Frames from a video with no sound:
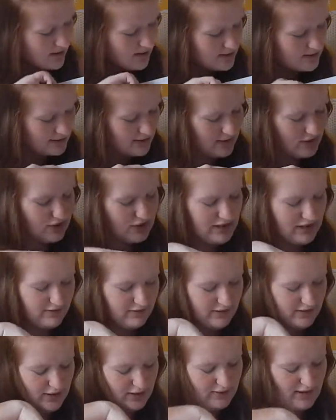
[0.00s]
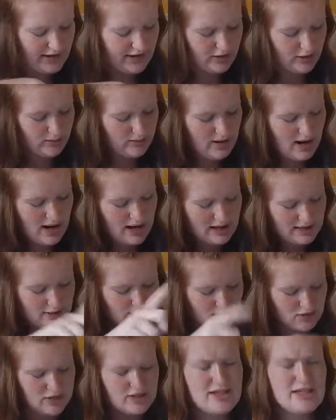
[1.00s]
So they just have little regular pockets,
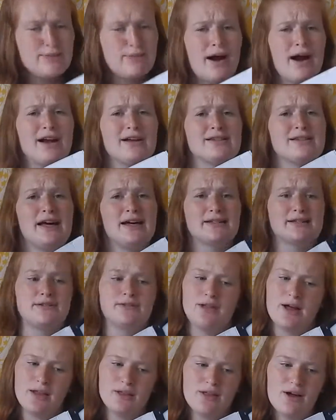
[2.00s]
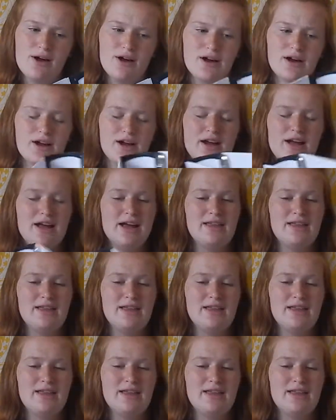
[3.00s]
which these pockets last a lot longer.